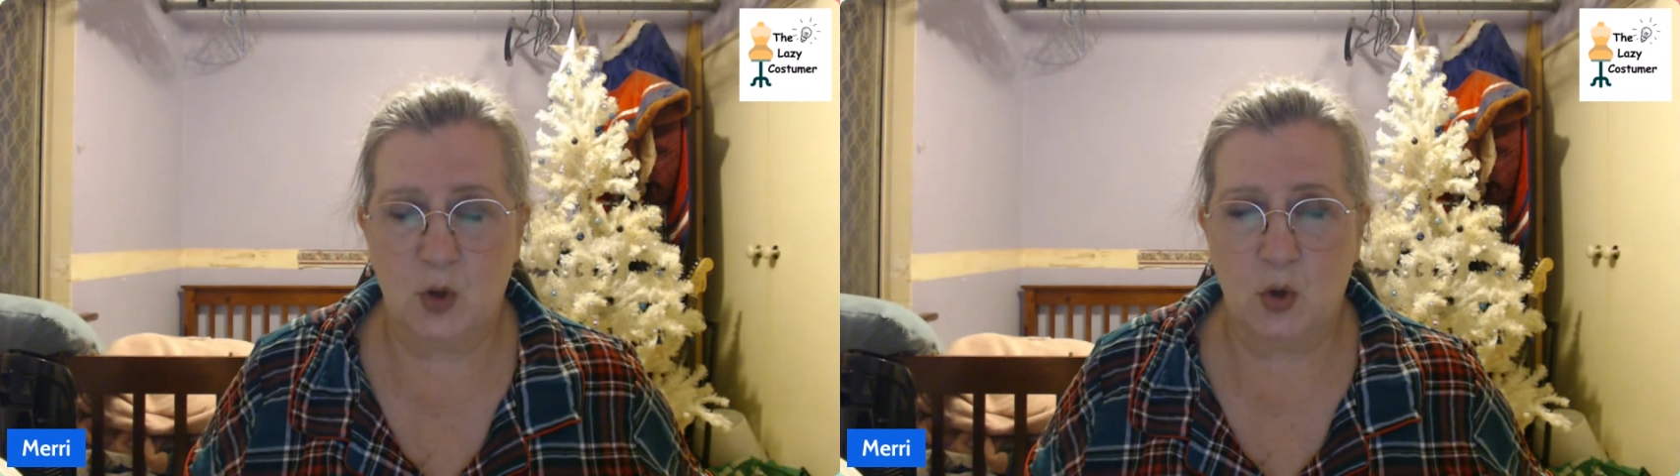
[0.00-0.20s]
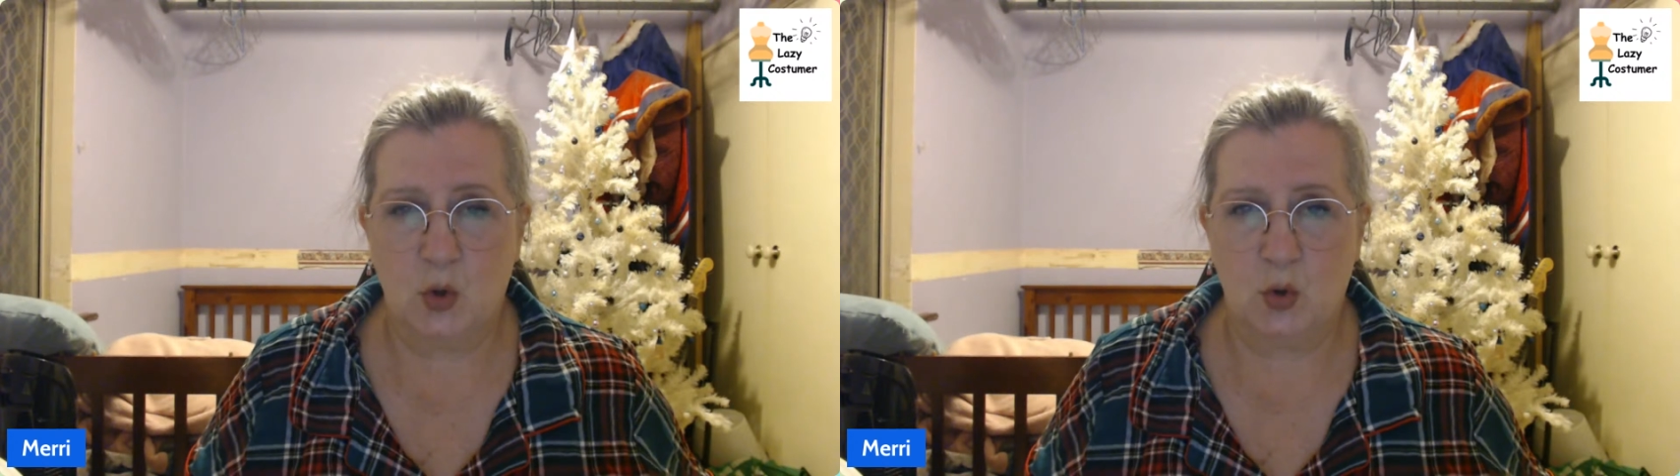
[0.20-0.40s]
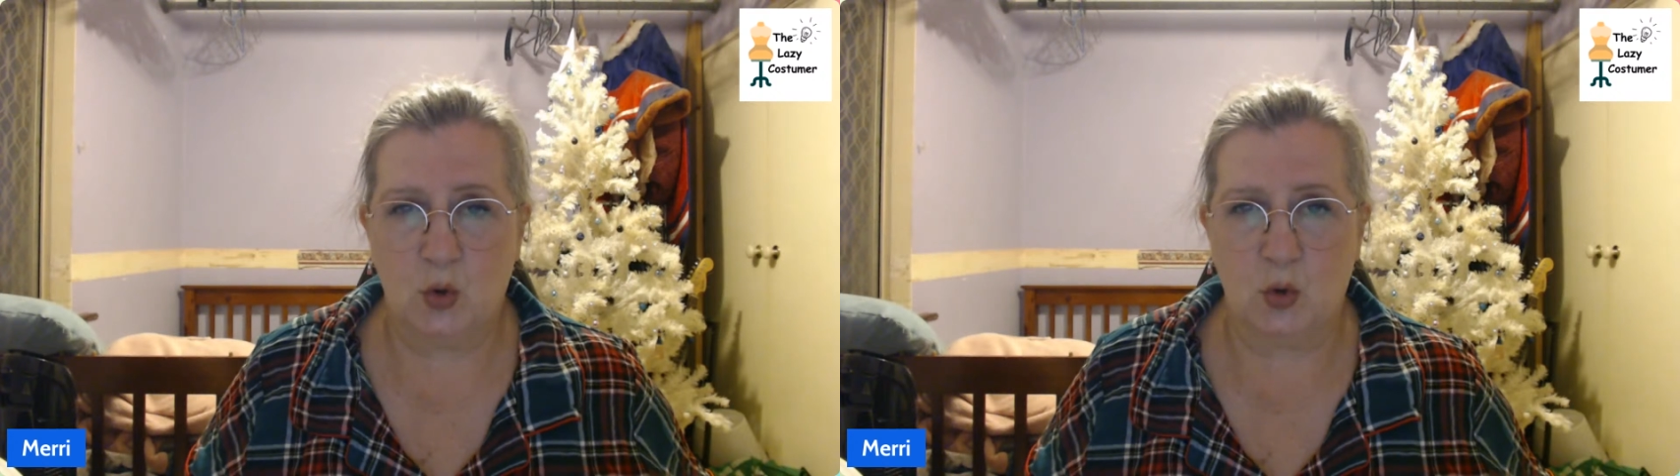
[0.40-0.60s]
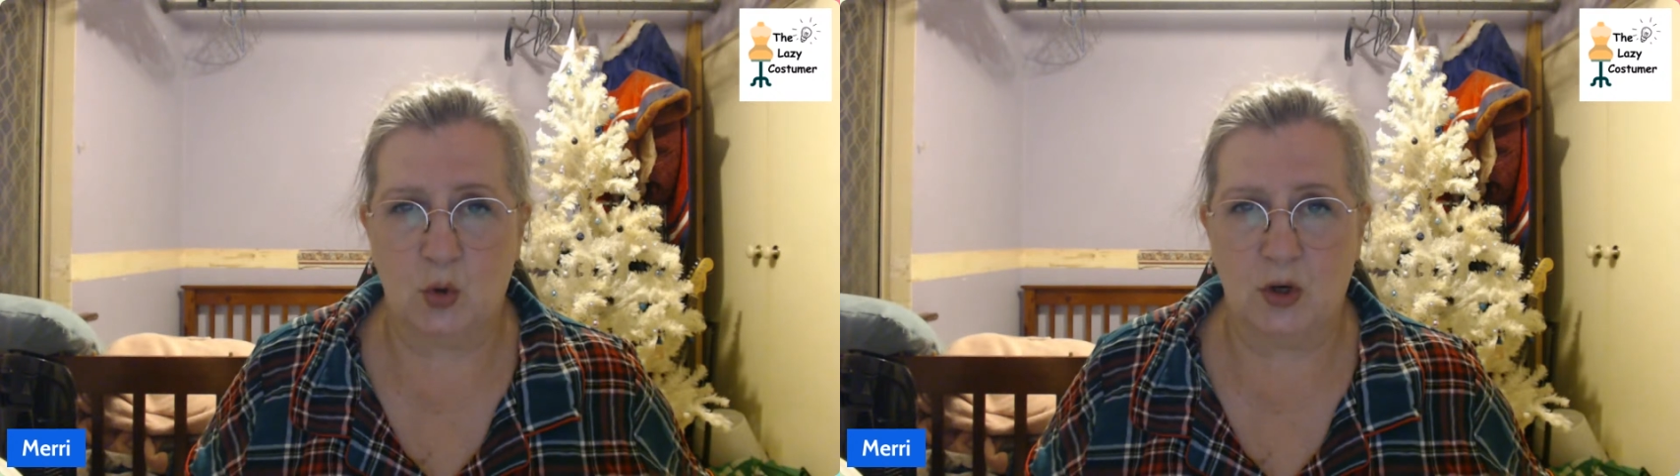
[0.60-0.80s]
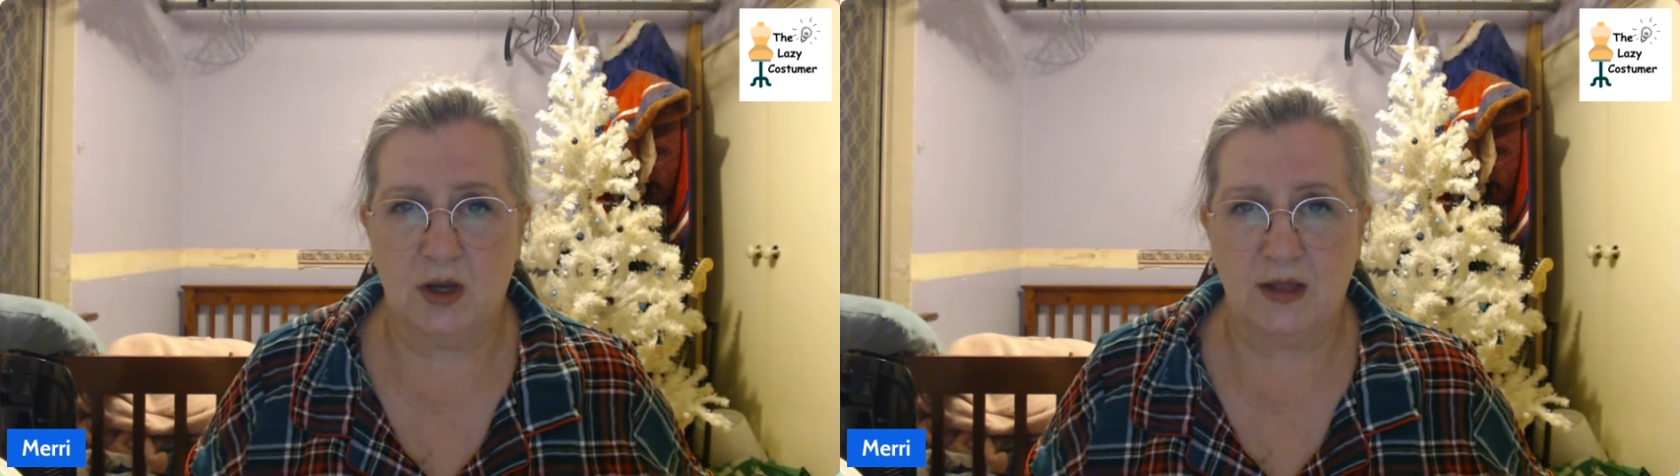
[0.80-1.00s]

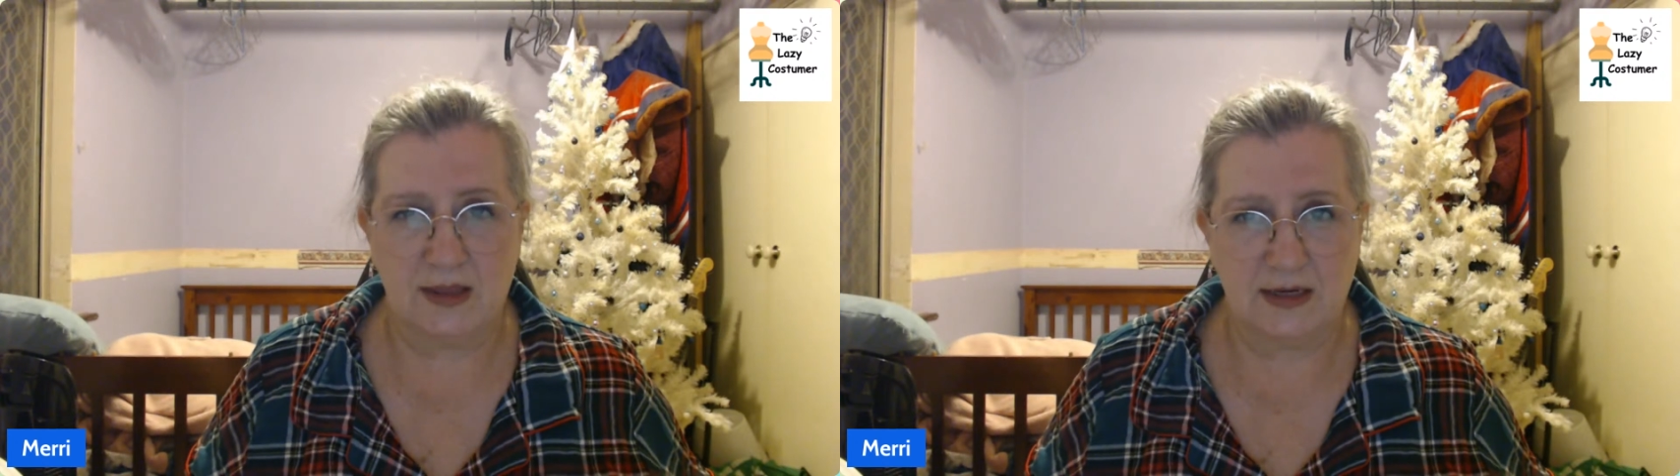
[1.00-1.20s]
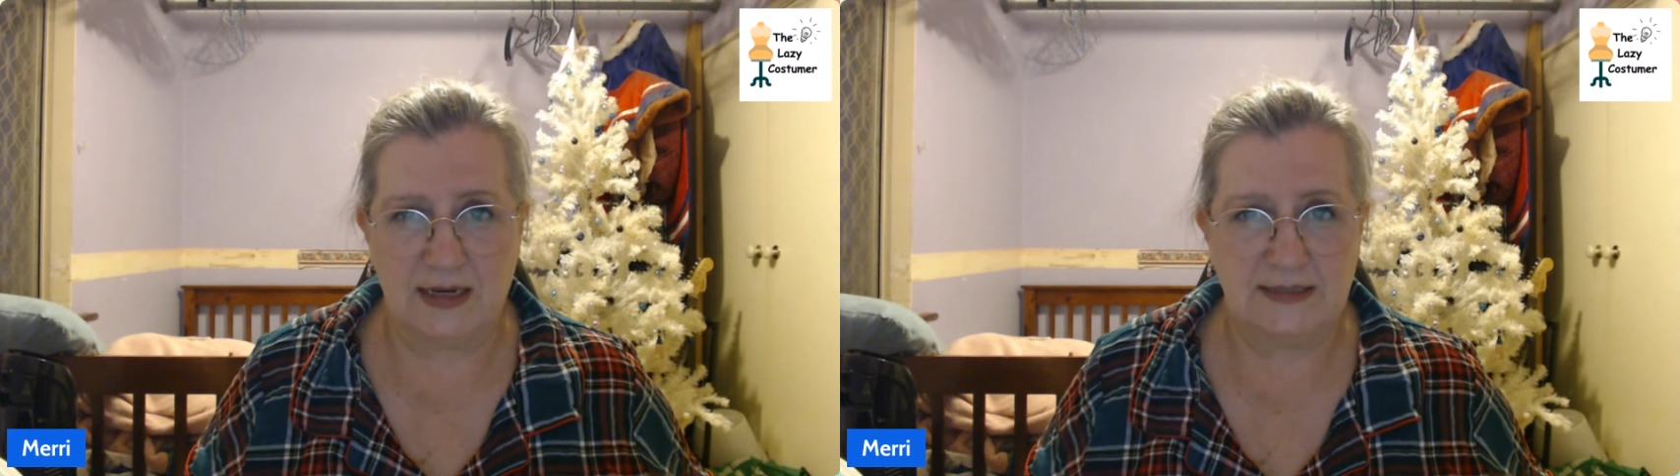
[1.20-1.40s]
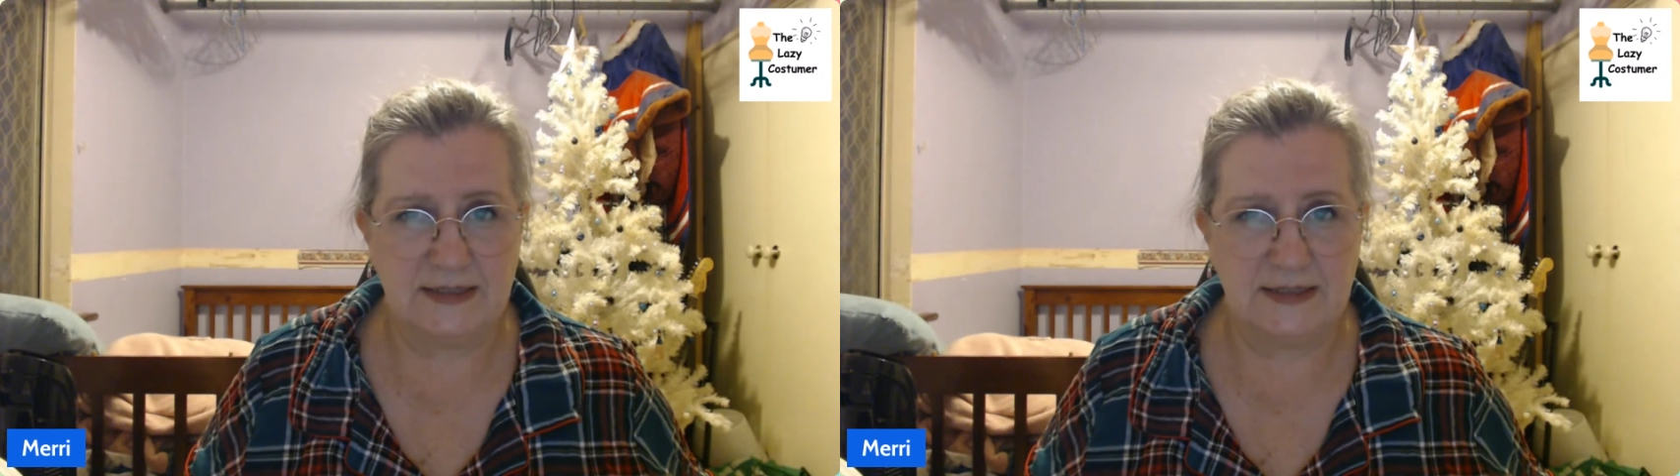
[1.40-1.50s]
or The Lazy